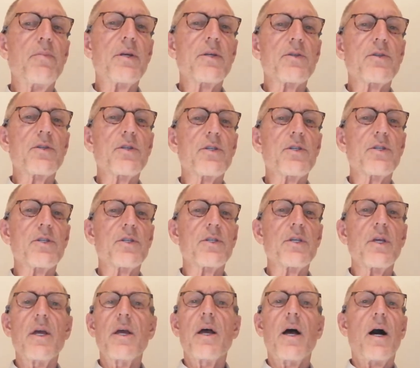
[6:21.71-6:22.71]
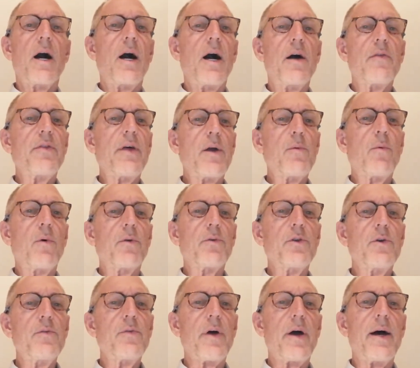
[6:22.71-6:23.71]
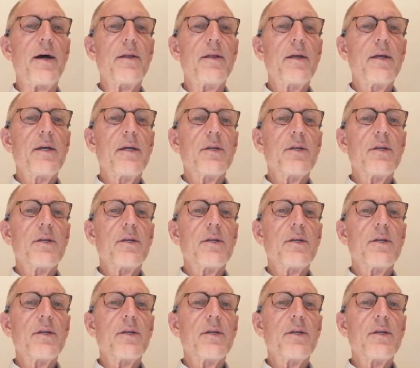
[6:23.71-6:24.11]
businesses, they won't do that.